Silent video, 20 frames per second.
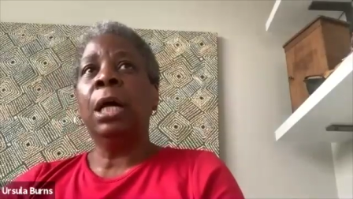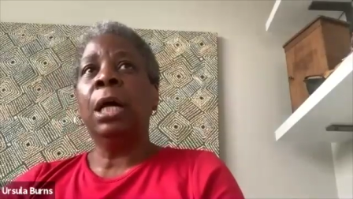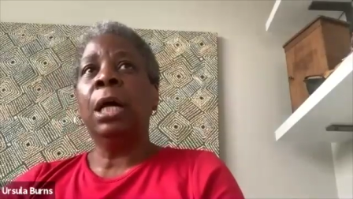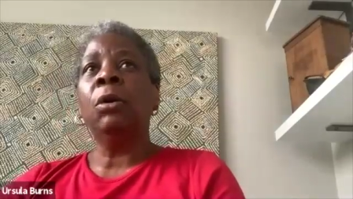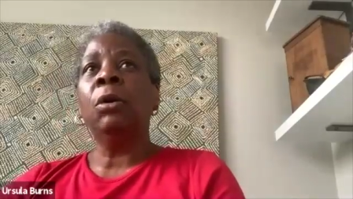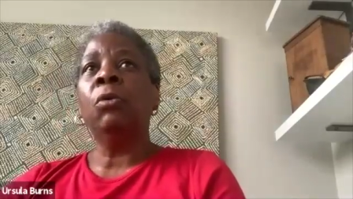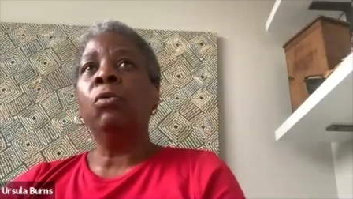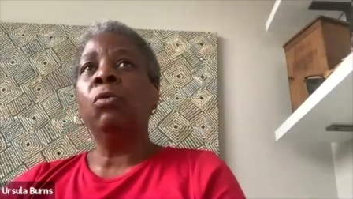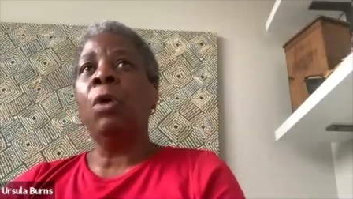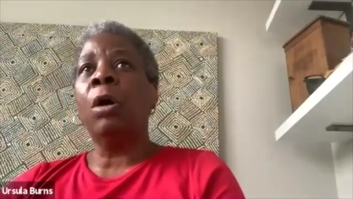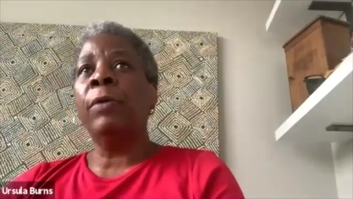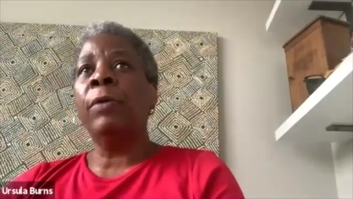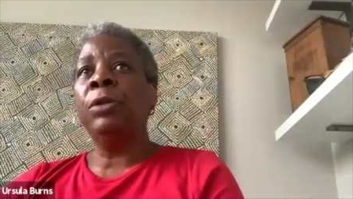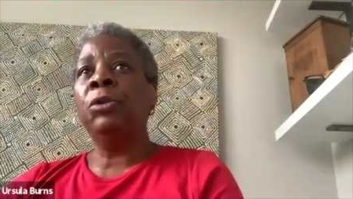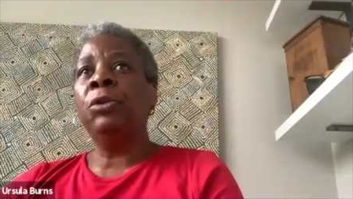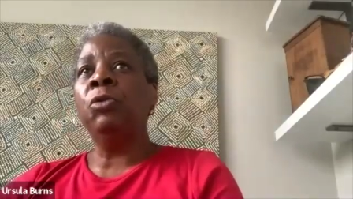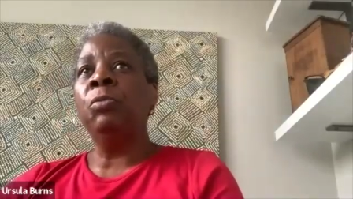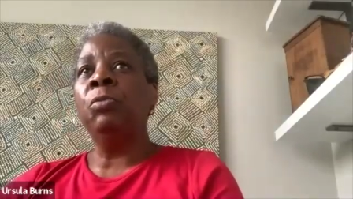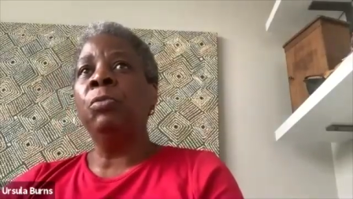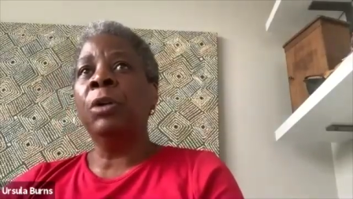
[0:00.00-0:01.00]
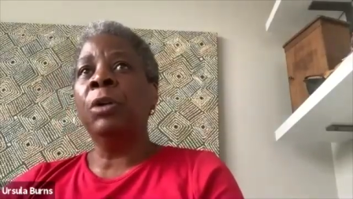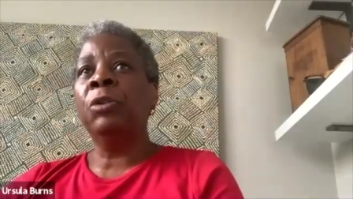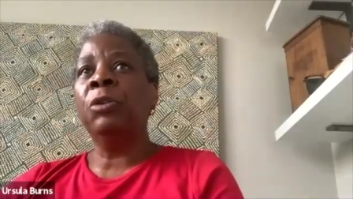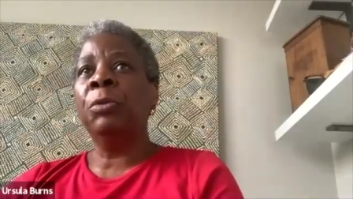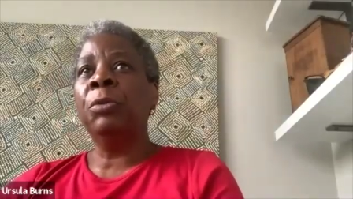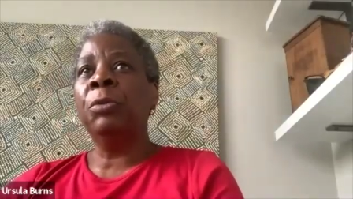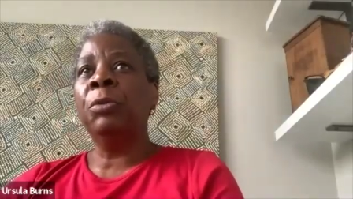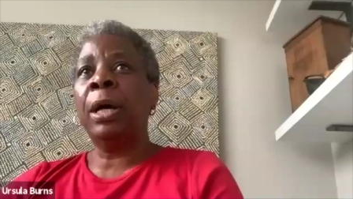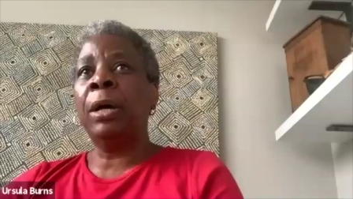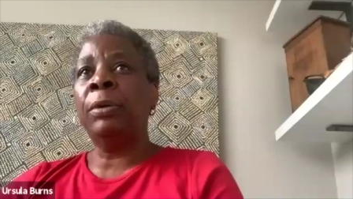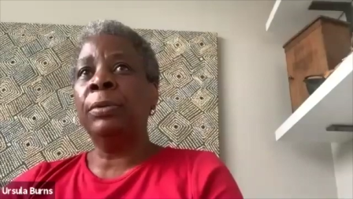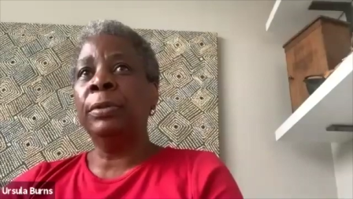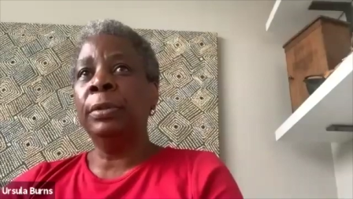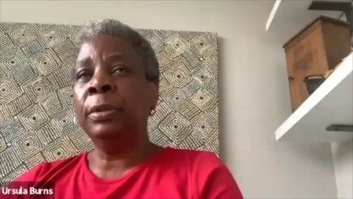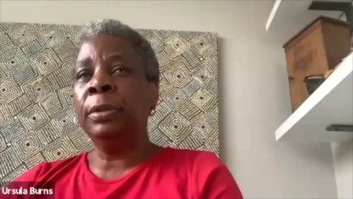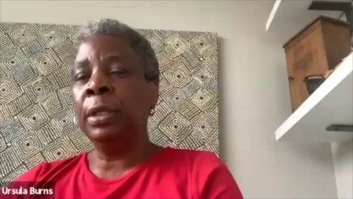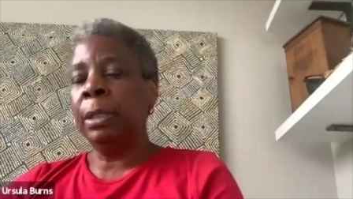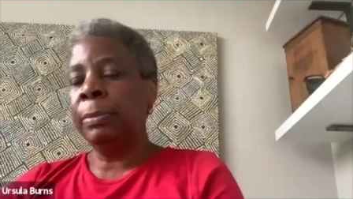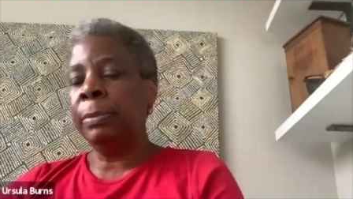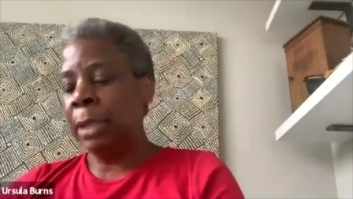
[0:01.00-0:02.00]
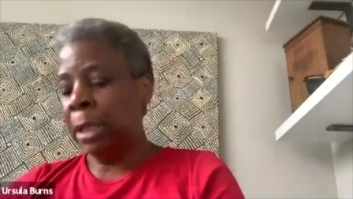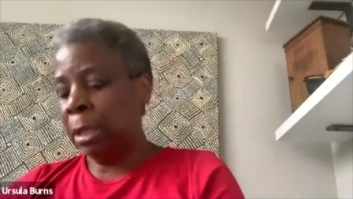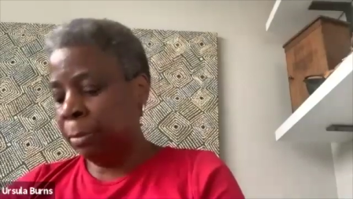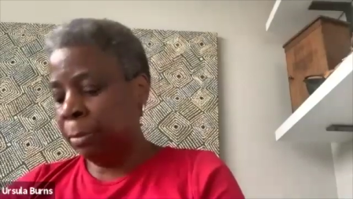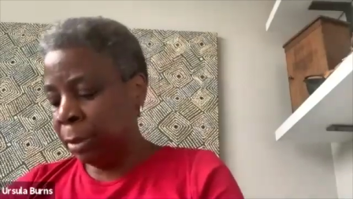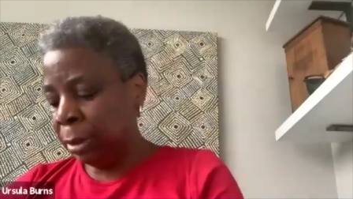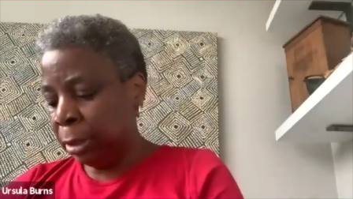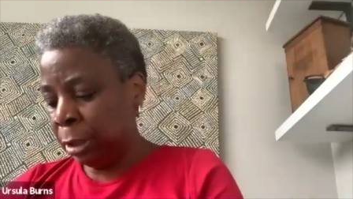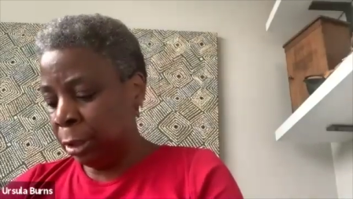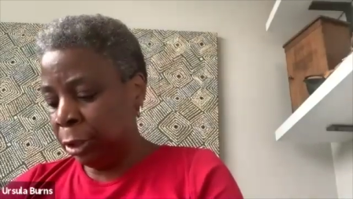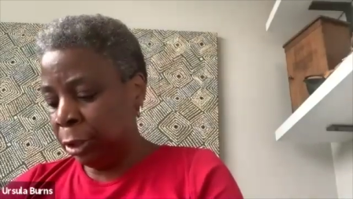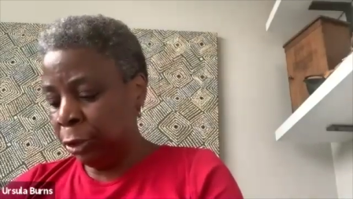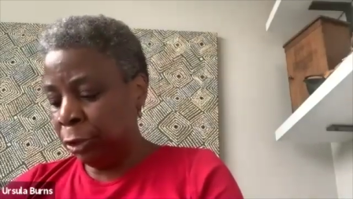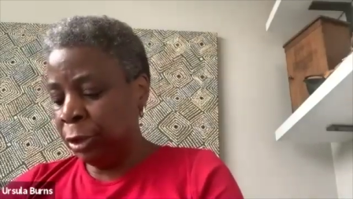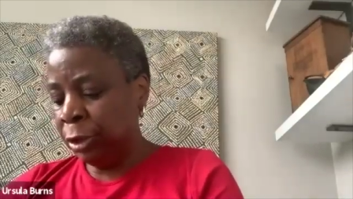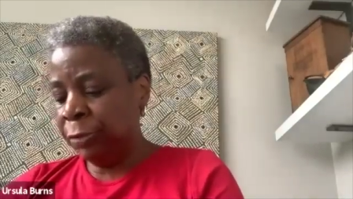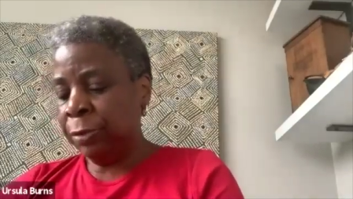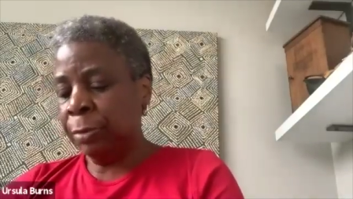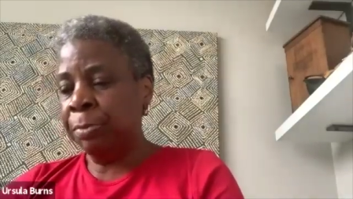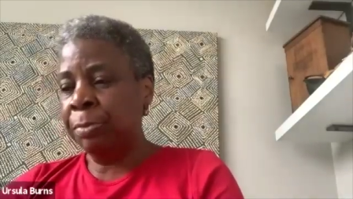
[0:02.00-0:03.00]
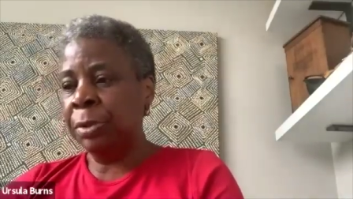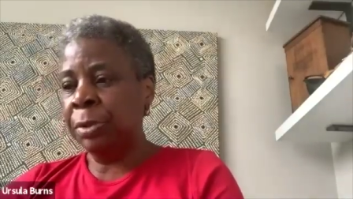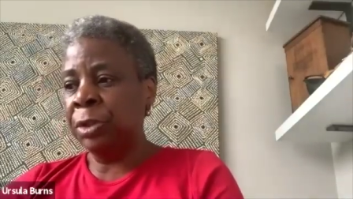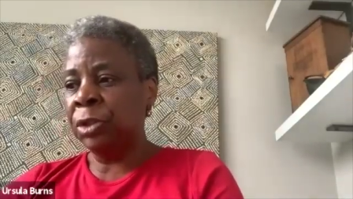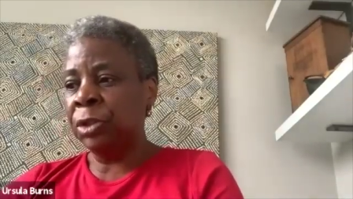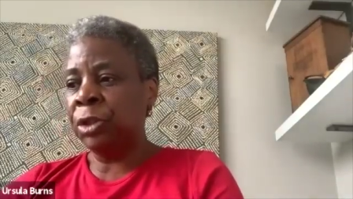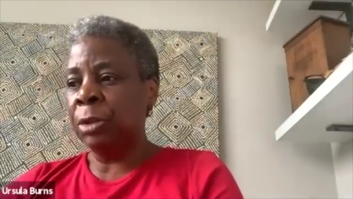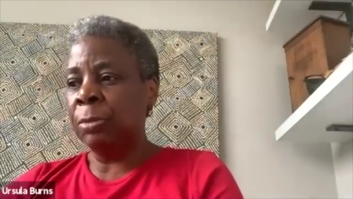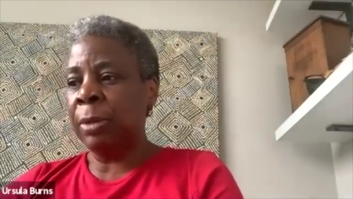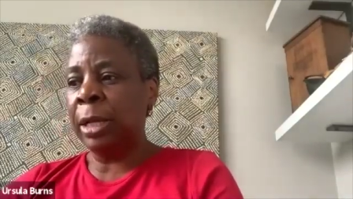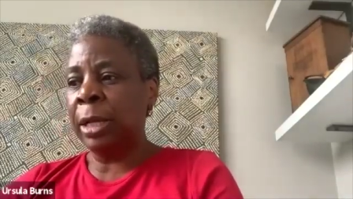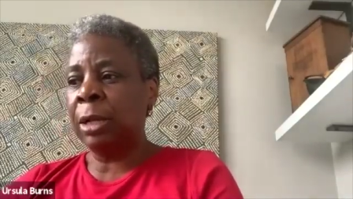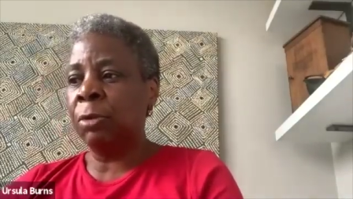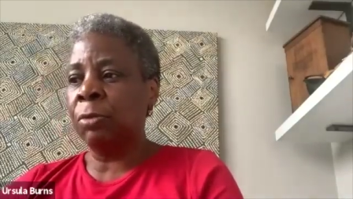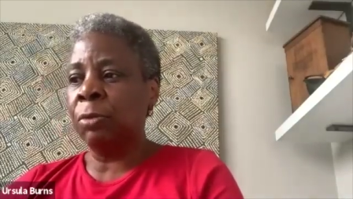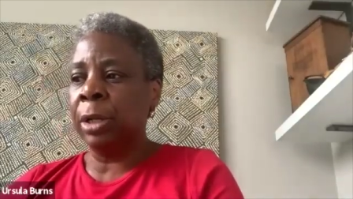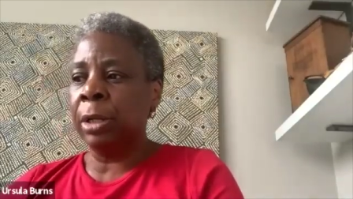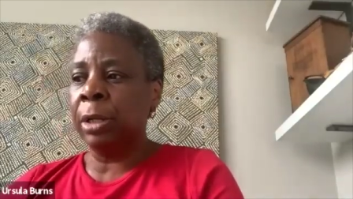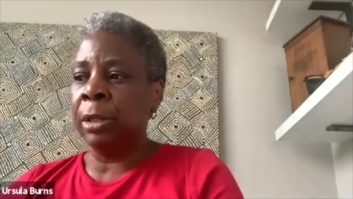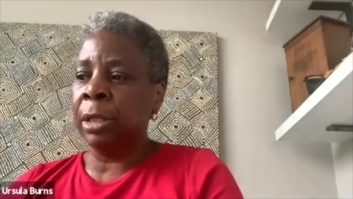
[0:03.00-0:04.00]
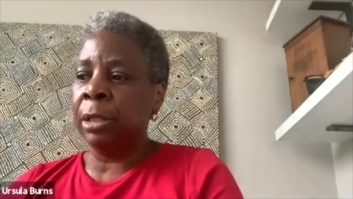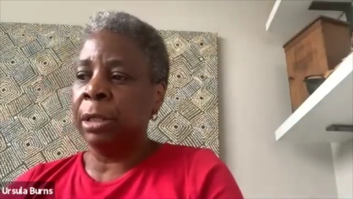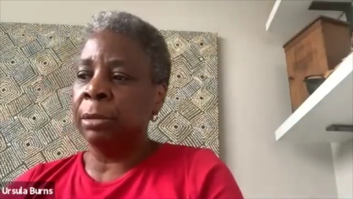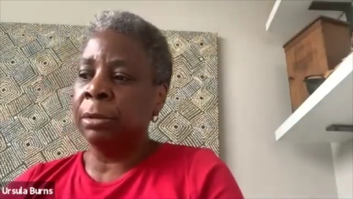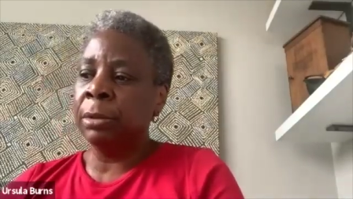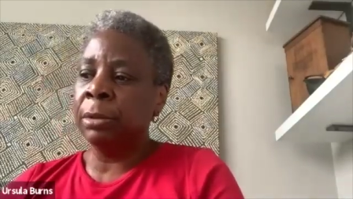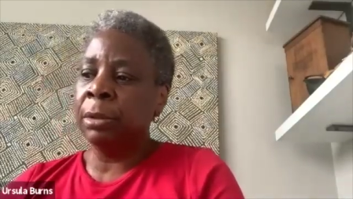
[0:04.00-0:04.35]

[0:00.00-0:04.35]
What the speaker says: don't worry too much about, I mean, I'm in a little different position in my career than